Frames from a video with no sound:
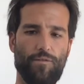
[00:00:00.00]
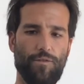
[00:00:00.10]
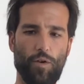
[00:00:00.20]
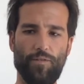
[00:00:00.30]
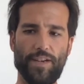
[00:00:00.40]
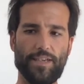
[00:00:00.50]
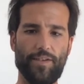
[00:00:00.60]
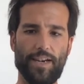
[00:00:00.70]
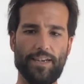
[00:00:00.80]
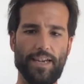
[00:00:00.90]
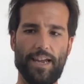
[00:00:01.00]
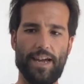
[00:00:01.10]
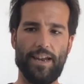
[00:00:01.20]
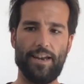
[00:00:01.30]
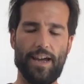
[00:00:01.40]
full visibility,
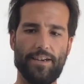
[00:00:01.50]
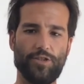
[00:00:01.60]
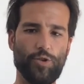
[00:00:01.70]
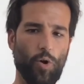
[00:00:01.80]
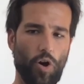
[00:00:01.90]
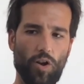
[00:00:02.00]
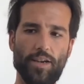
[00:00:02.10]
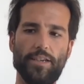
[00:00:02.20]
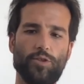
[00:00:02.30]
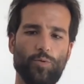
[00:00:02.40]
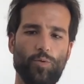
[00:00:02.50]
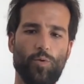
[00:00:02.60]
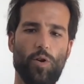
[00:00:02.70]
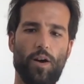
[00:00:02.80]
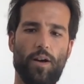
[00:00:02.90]
and you only do